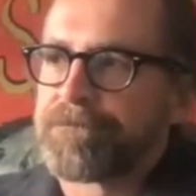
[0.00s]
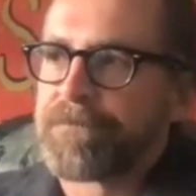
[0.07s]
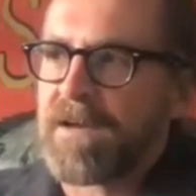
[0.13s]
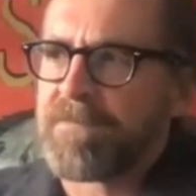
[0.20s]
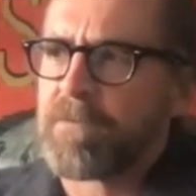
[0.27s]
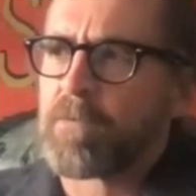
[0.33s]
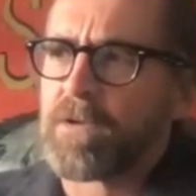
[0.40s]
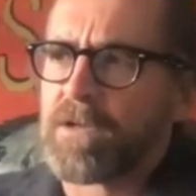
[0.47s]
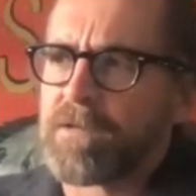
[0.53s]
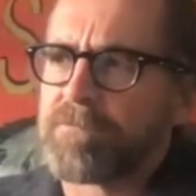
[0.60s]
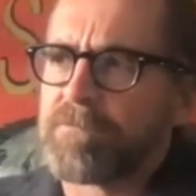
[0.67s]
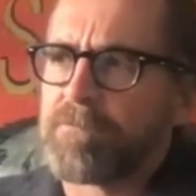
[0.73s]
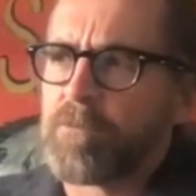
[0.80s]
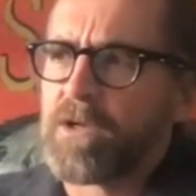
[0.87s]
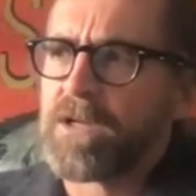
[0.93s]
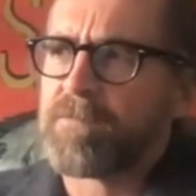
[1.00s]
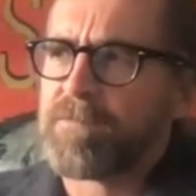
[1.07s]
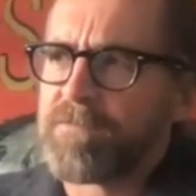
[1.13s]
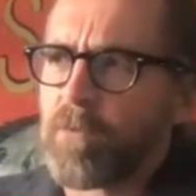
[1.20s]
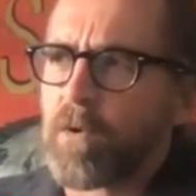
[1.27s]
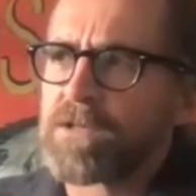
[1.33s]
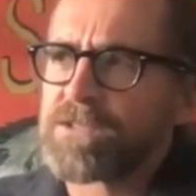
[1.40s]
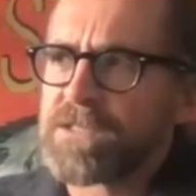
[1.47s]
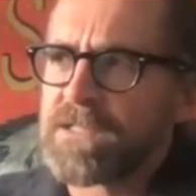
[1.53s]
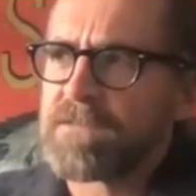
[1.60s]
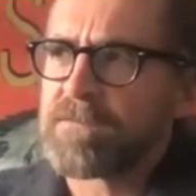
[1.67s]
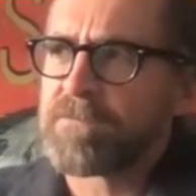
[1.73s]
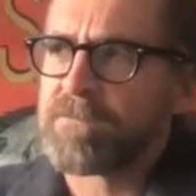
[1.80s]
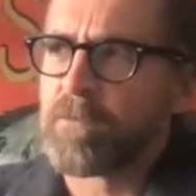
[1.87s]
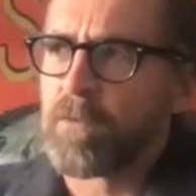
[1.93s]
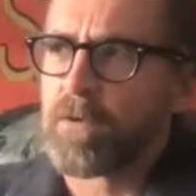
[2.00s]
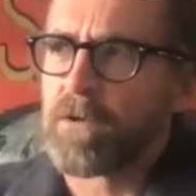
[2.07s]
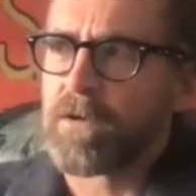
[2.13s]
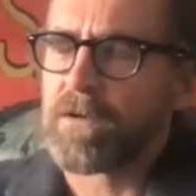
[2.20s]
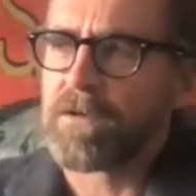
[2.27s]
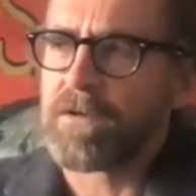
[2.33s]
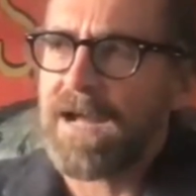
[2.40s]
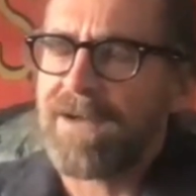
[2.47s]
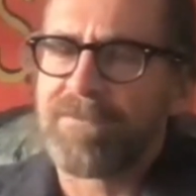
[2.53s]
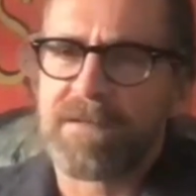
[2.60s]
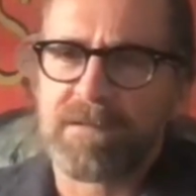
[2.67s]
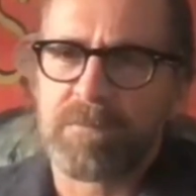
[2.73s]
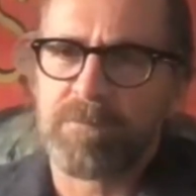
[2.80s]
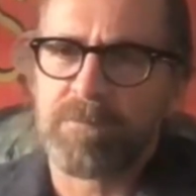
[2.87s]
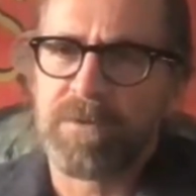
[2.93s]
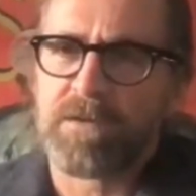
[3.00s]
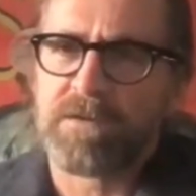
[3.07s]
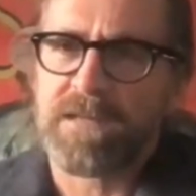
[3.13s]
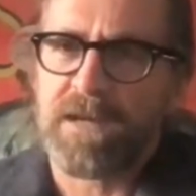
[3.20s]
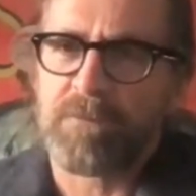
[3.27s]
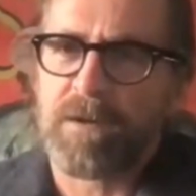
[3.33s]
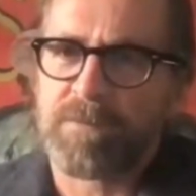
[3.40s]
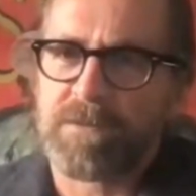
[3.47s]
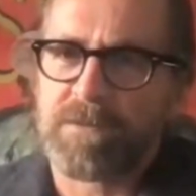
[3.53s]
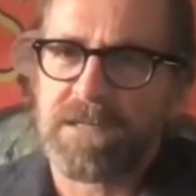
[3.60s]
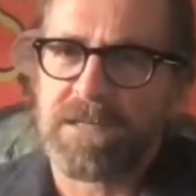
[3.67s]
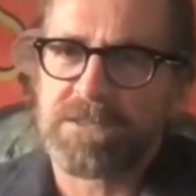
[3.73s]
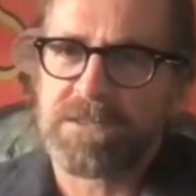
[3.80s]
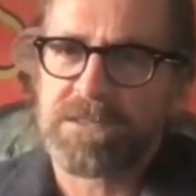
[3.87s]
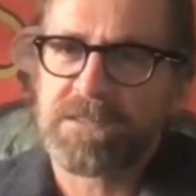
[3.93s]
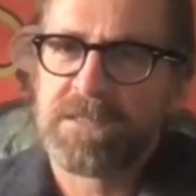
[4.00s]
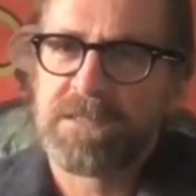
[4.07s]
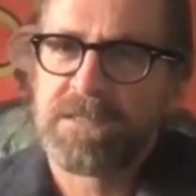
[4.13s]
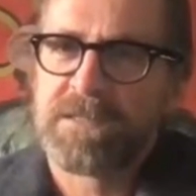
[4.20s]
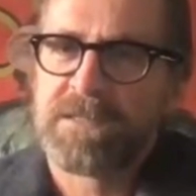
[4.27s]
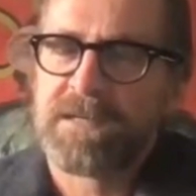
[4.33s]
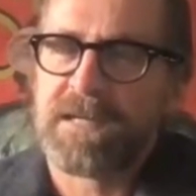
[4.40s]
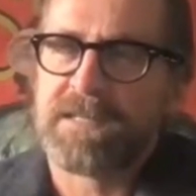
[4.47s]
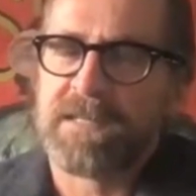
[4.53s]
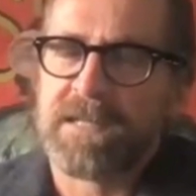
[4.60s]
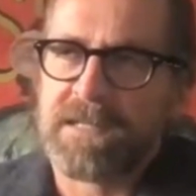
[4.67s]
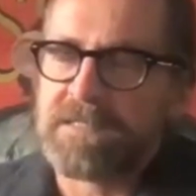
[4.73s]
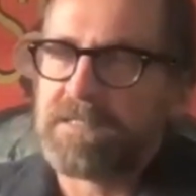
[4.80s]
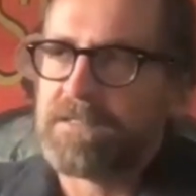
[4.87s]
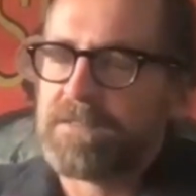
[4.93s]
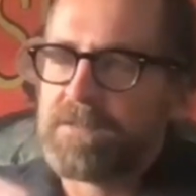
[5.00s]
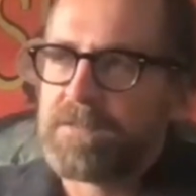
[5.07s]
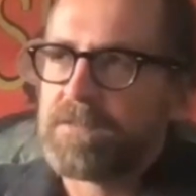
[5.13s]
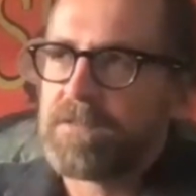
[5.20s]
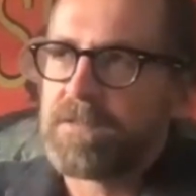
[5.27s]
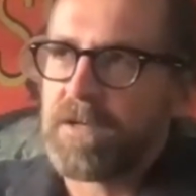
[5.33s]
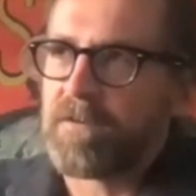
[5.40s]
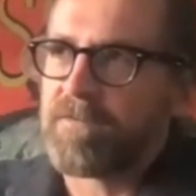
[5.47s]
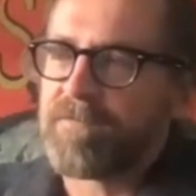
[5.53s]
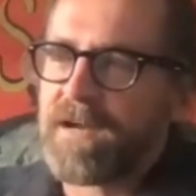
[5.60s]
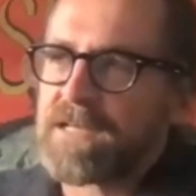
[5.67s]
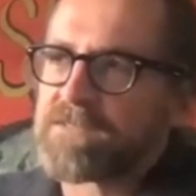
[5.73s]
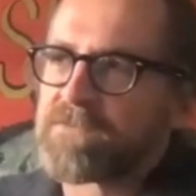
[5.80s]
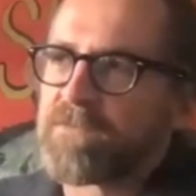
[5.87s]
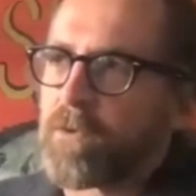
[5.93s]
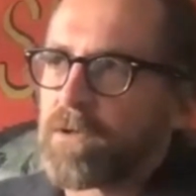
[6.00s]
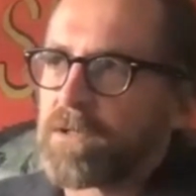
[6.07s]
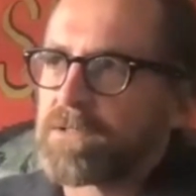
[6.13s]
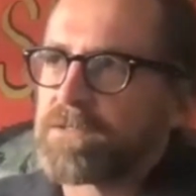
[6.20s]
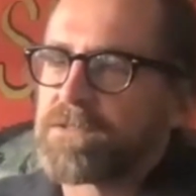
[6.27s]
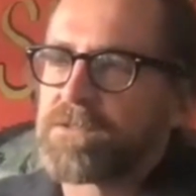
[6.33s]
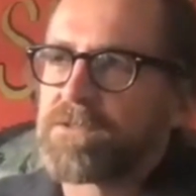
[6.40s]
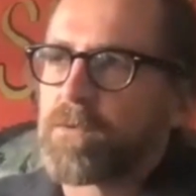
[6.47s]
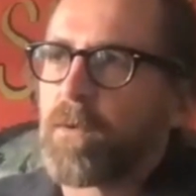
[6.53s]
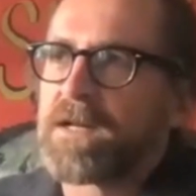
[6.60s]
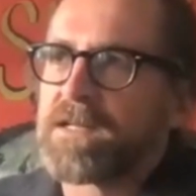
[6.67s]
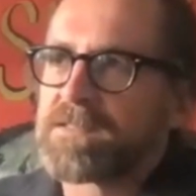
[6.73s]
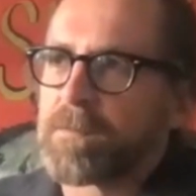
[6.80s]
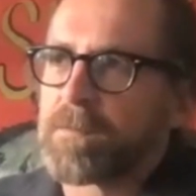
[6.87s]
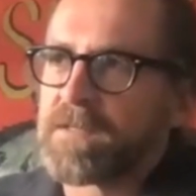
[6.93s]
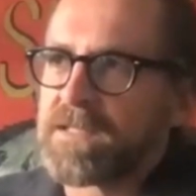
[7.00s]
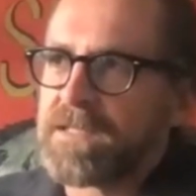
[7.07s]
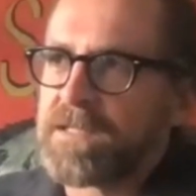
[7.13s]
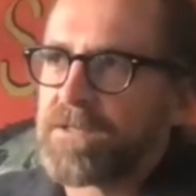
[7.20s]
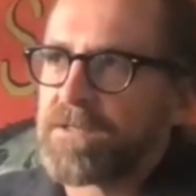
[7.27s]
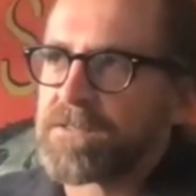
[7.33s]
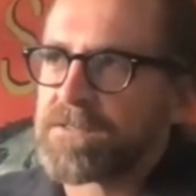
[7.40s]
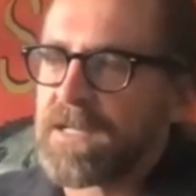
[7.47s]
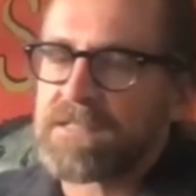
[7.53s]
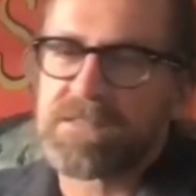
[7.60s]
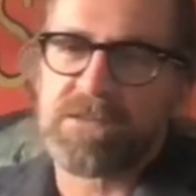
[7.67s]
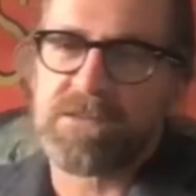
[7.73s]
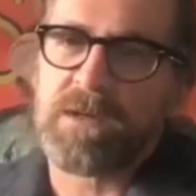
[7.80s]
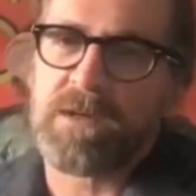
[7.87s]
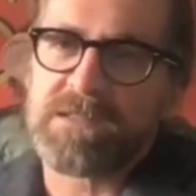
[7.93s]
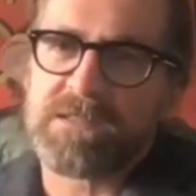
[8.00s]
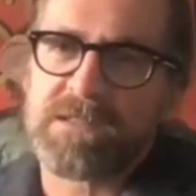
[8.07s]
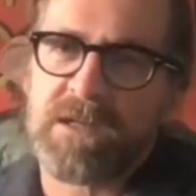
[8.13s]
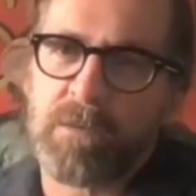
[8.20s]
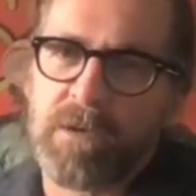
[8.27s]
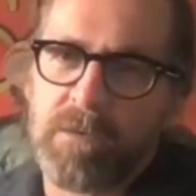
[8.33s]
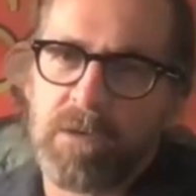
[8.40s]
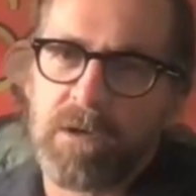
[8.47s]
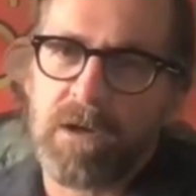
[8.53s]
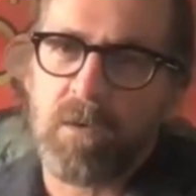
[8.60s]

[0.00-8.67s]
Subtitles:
I feel really, really fortunate for having built that reputation. And then, fast forward 20 something years, that's the reason that we were